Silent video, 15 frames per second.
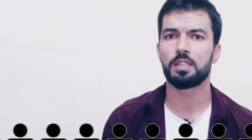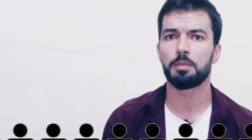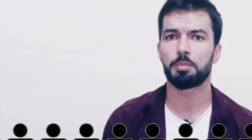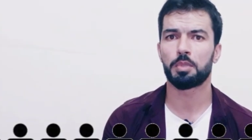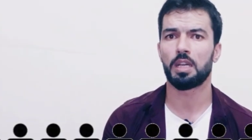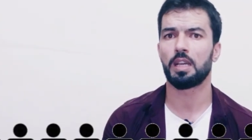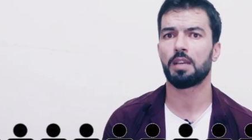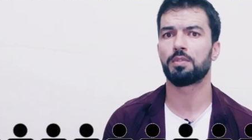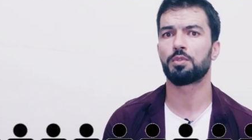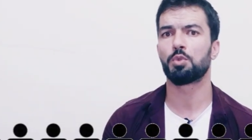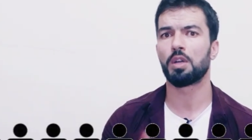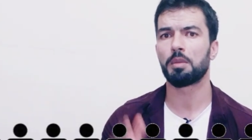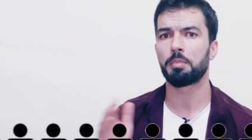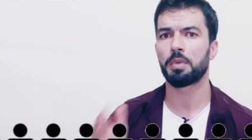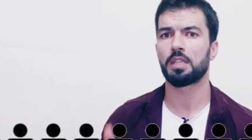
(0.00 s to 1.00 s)
deprive
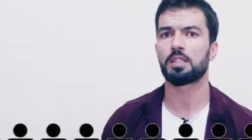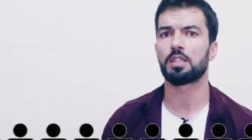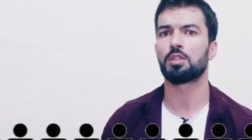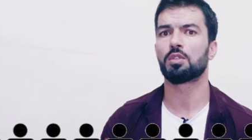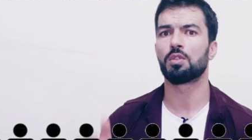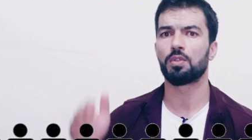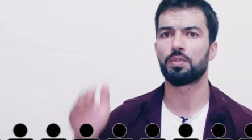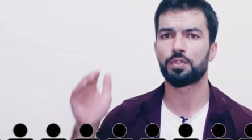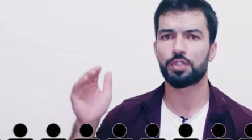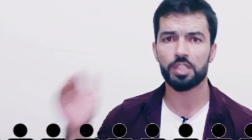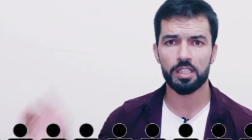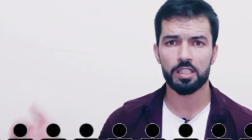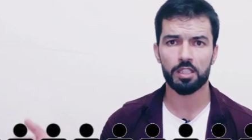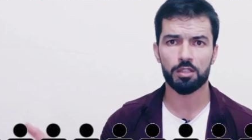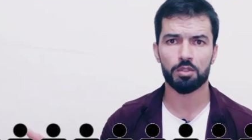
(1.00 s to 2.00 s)
one person of
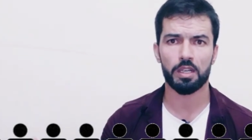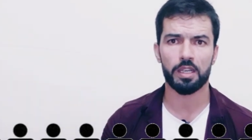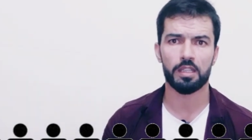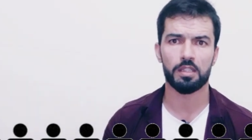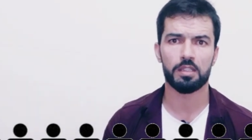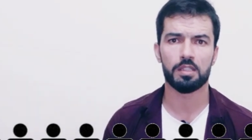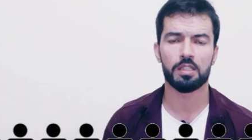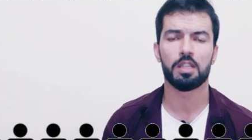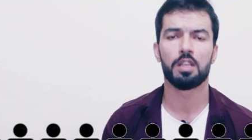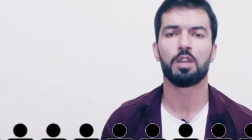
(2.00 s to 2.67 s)
certain rights